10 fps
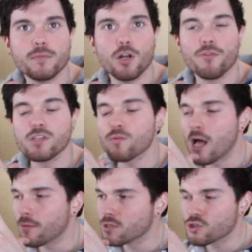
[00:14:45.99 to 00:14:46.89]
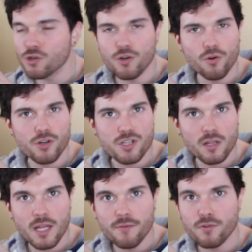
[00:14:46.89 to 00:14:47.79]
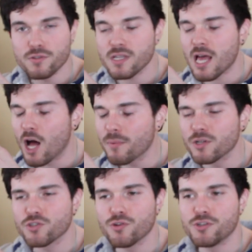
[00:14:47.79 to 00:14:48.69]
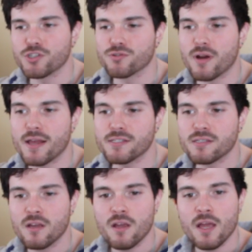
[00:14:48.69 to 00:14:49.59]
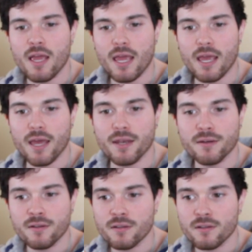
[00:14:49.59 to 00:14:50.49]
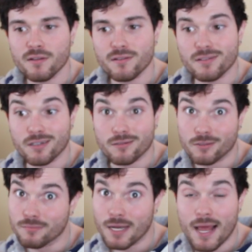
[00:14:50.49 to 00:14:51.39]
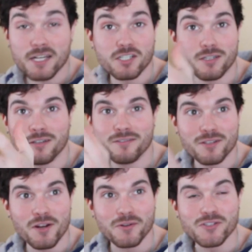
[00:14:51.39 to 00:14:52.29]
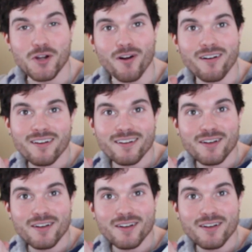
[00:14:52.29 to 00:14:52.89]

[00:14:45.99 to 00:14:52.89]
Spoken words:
You know, this will help control your cortisol levels, help control your stress, and, you know, you might actually, you know, start